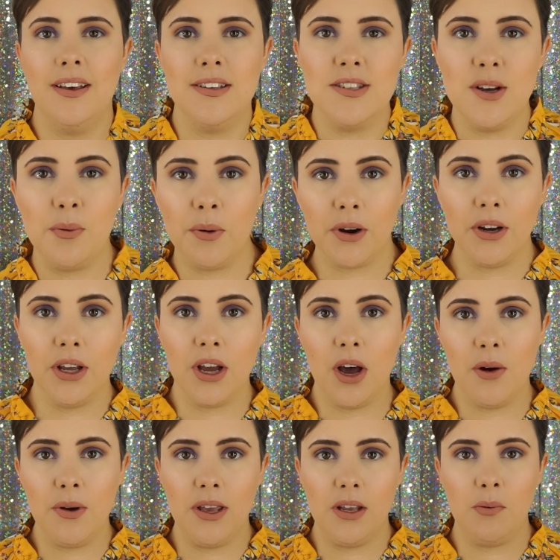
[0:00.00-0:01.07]
So we're going to
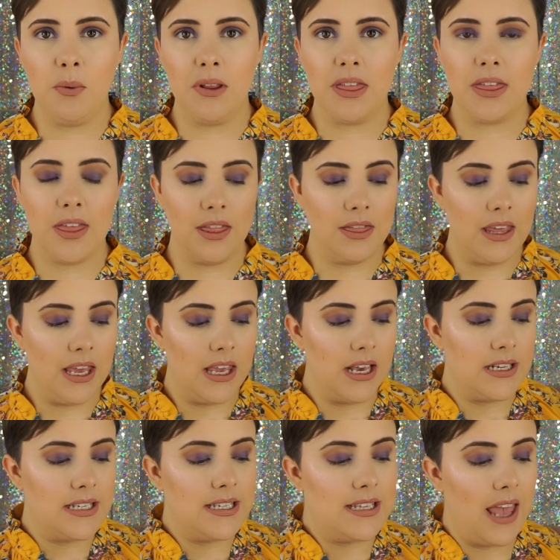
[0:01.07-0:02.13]
go in with
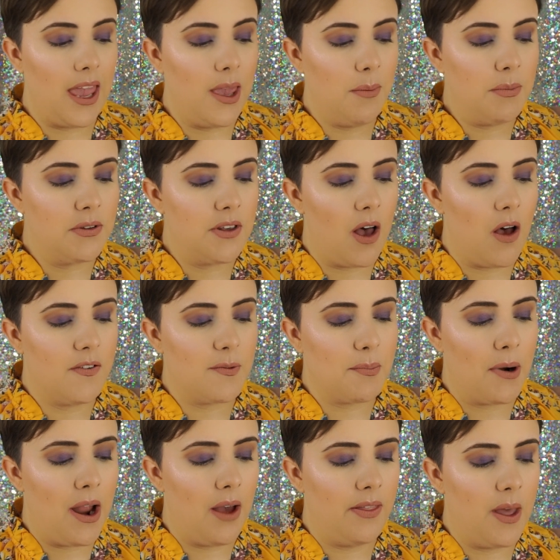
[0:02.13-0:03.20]
the same soft
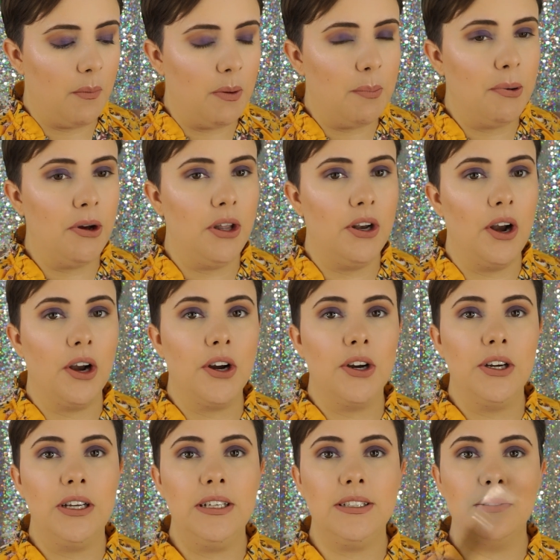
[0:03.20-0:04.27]
brown that we put in our
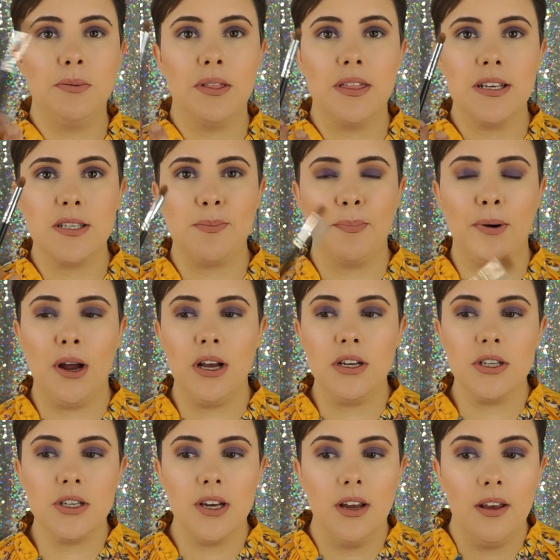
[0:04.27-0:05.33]
crease with this
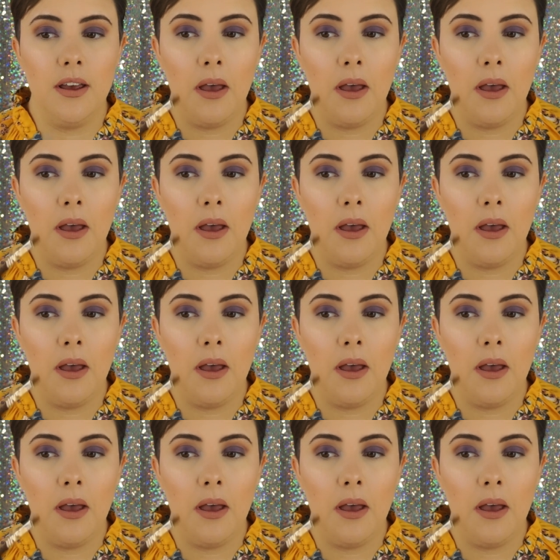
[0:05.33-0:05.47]
brush.